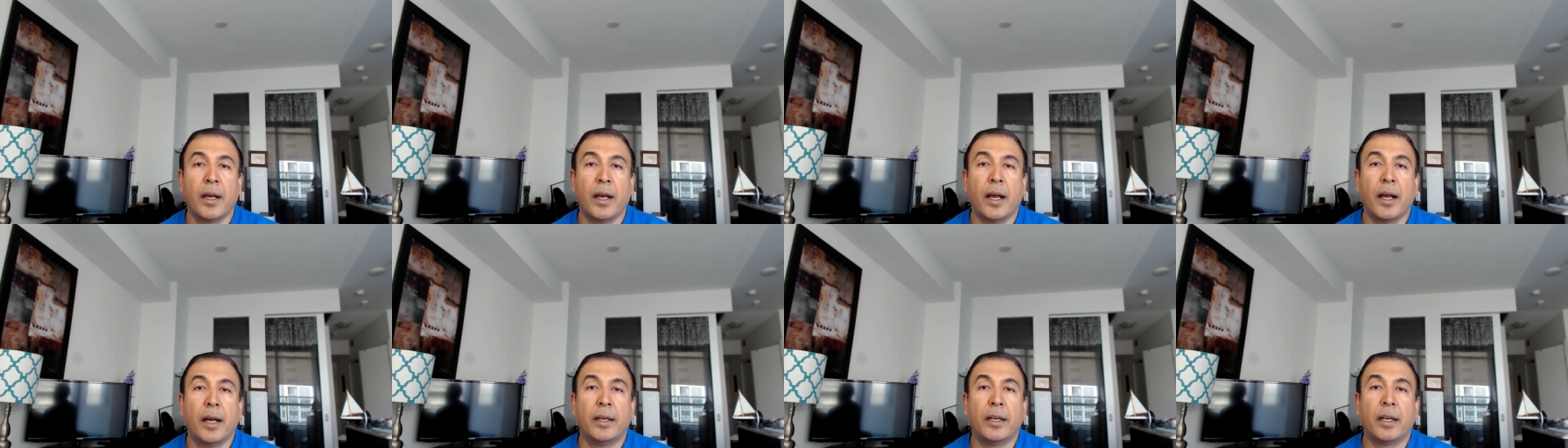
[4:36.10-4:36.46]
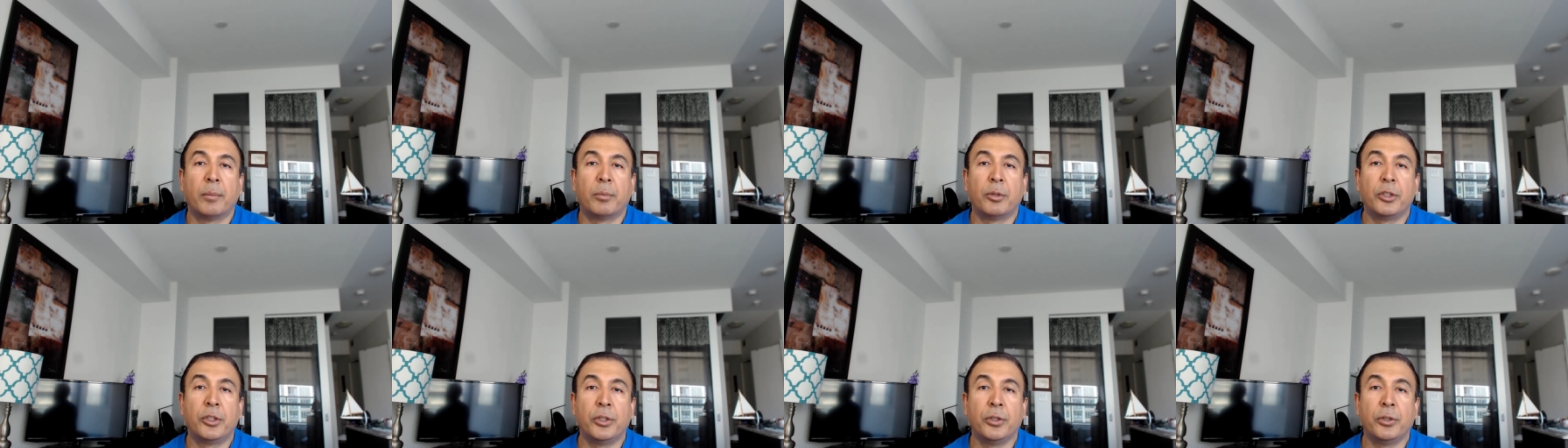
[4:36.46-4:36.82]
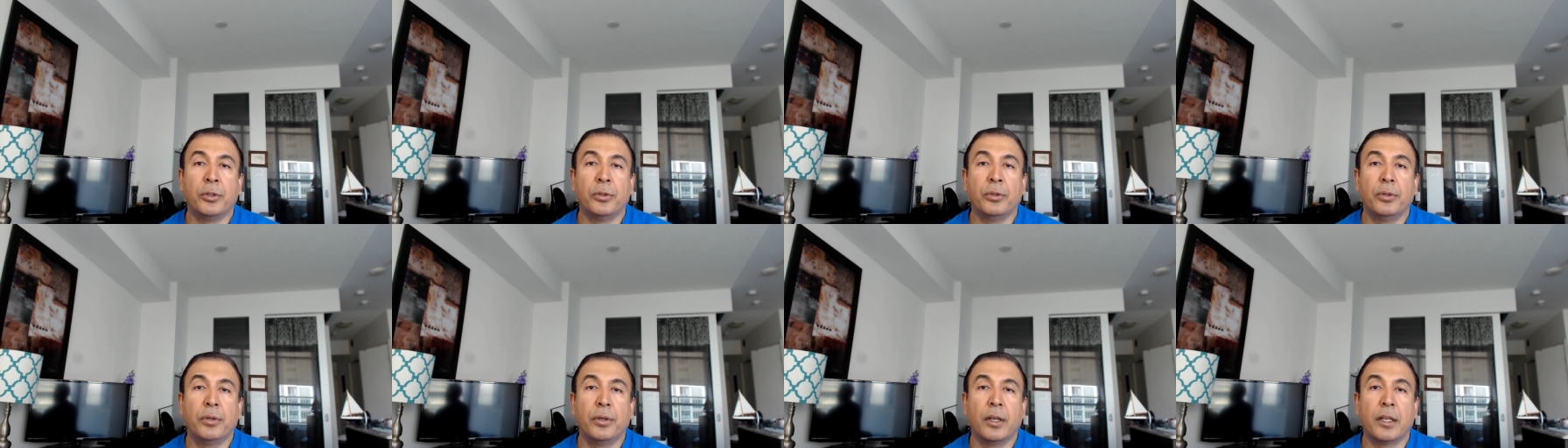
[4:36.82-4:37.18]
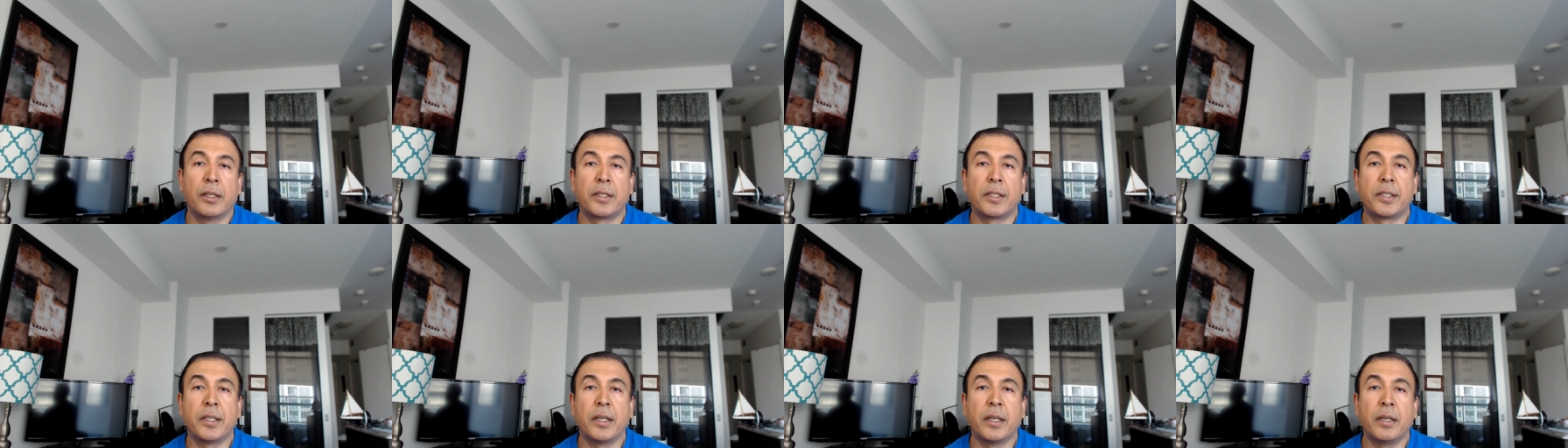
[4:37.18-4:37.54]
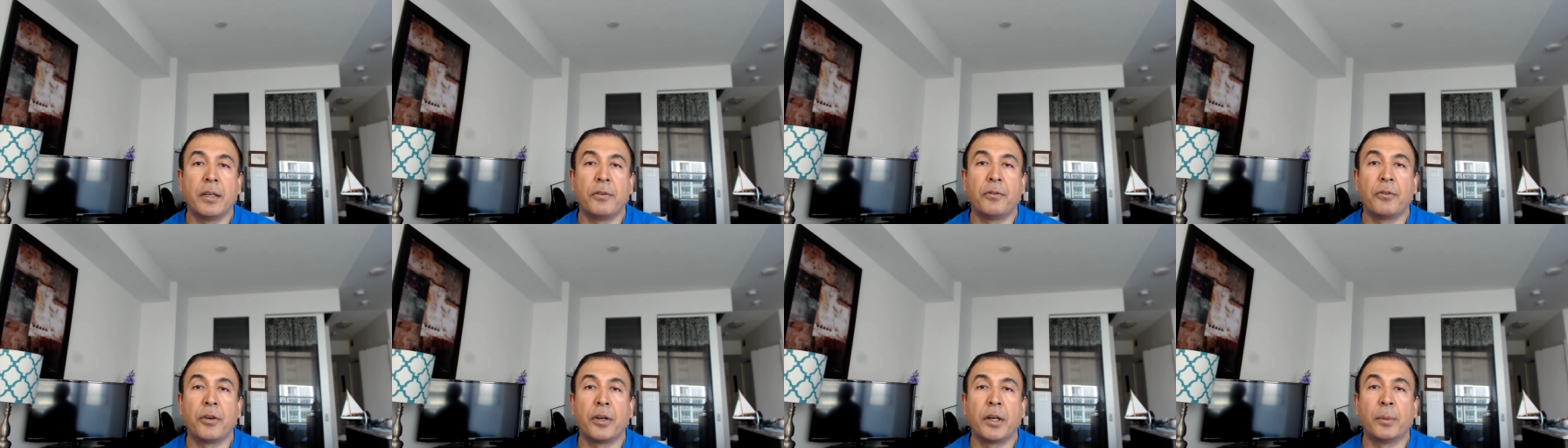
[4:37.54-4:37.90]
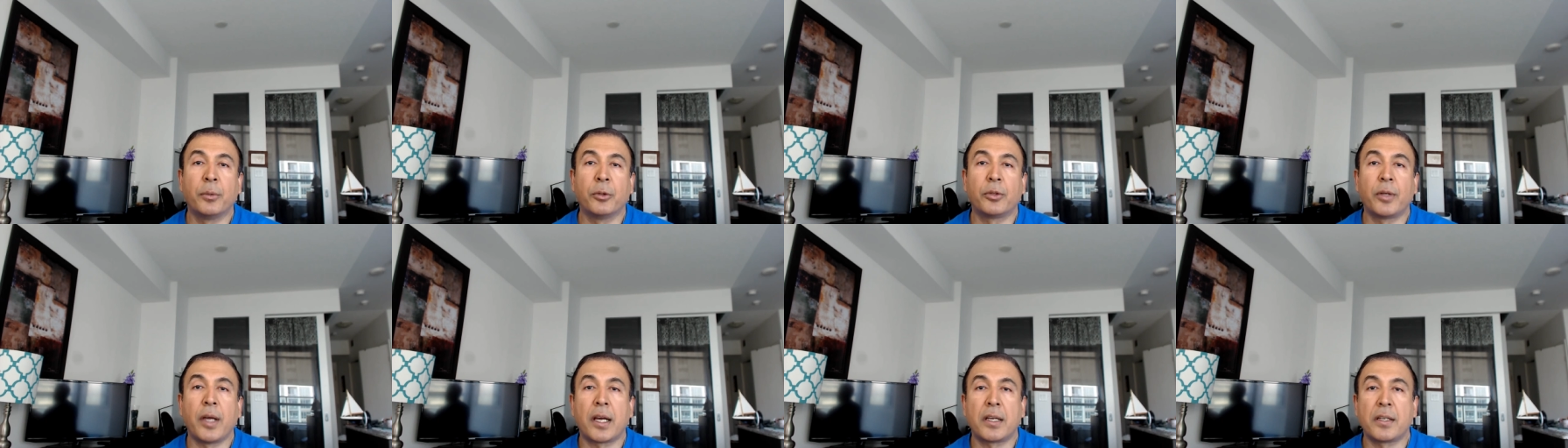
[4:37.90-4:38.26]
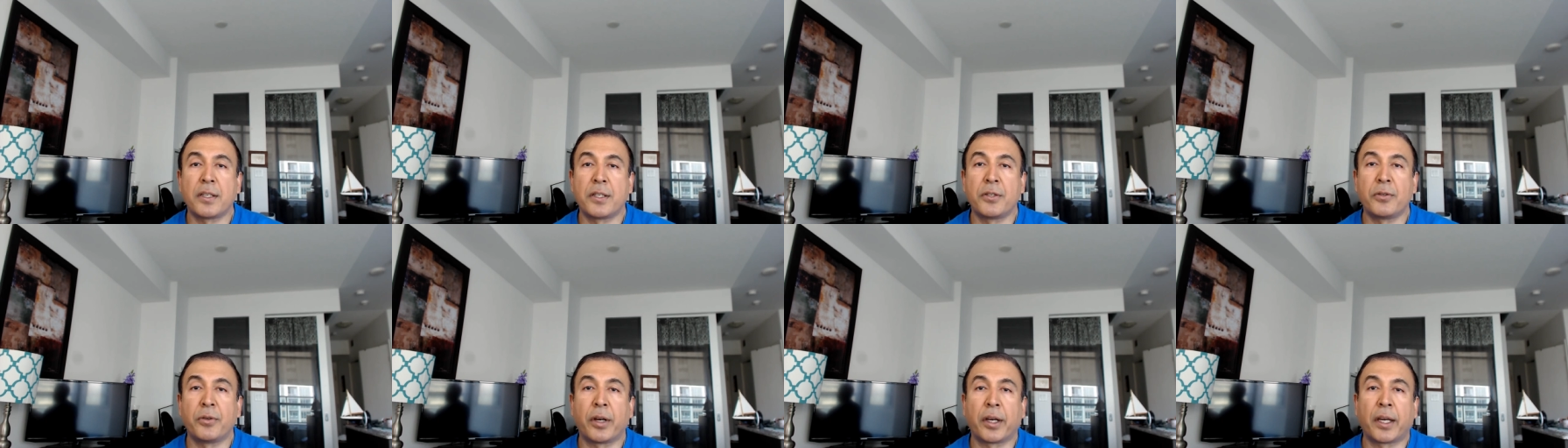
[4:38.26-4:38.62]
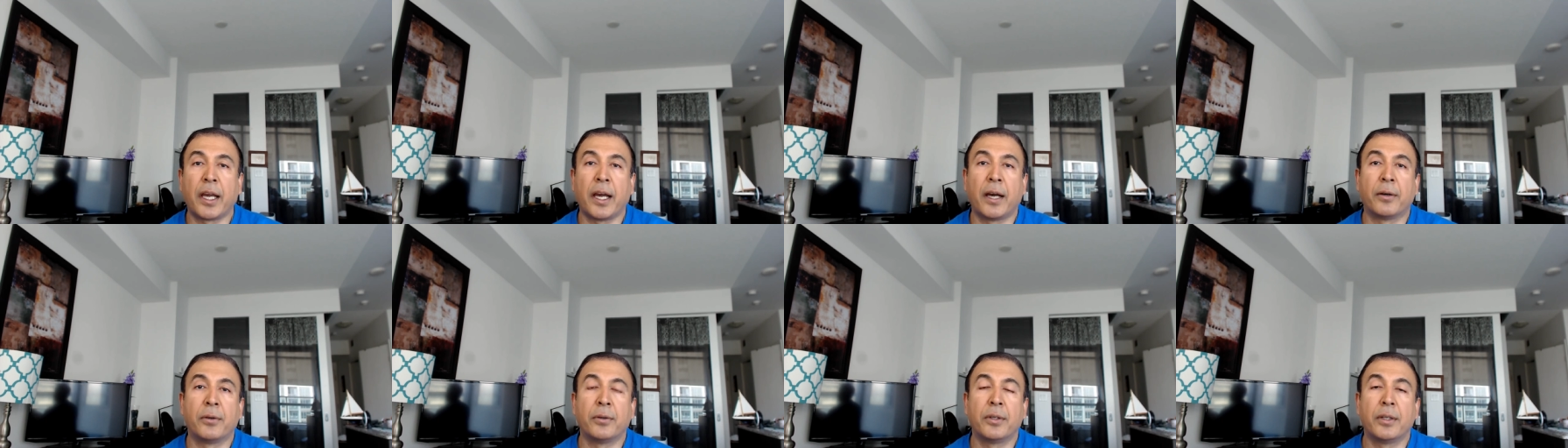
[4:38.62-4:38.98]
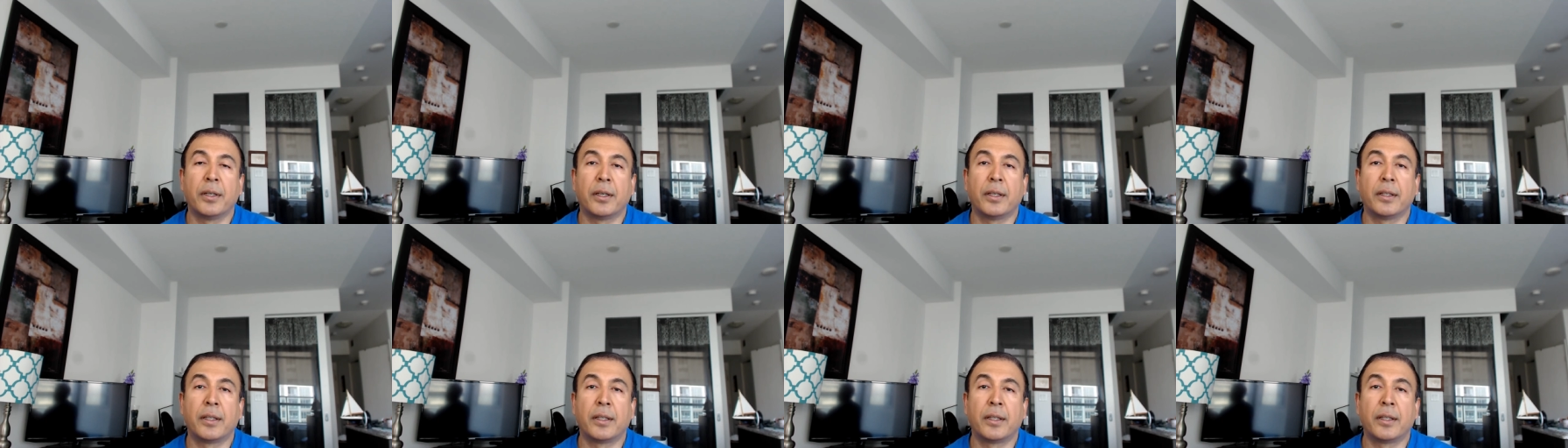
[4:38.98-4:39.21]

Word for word: Number two, let's say if you're able to access your account,